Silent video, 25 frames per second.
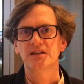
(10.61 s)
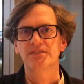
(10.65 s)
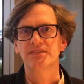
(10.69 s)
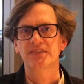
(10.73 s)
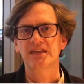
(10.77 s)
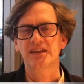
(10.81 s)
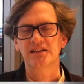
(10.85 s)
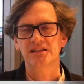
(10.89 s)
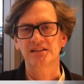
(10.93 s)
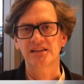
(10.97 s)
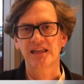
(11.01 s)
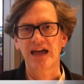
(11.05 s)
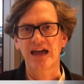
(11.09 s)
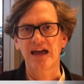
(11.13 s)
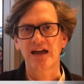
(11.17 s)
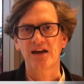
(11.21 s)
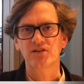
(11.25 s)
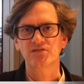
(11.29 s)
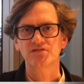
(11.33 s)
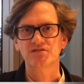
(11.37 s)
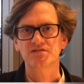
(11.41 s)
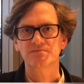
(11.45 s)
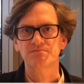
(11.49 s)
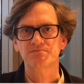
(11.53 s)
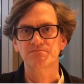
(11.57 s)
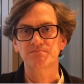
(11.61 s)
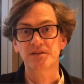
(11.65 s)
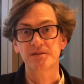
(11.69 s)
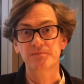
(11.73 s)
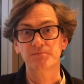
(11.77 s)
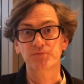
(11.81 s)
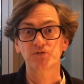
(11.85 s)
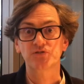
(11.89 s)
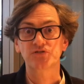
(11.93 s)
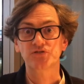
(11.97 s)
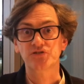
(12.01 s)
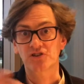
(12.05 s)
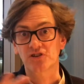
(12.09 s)
that allows
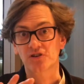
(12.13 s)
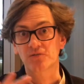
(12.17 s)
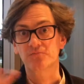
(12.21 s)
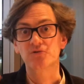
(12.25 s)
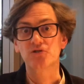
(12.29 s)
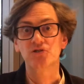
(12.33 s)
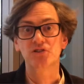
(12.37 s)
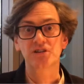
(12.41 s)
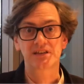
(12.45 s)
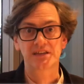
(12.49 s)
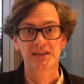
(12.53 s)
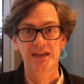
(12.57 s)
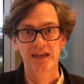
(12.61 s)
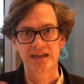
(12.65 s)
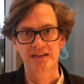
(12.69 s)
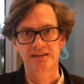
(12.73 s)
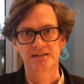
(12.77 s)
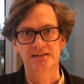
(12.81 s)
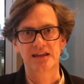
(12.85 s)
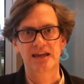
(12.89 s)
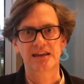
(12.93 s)
people to communicate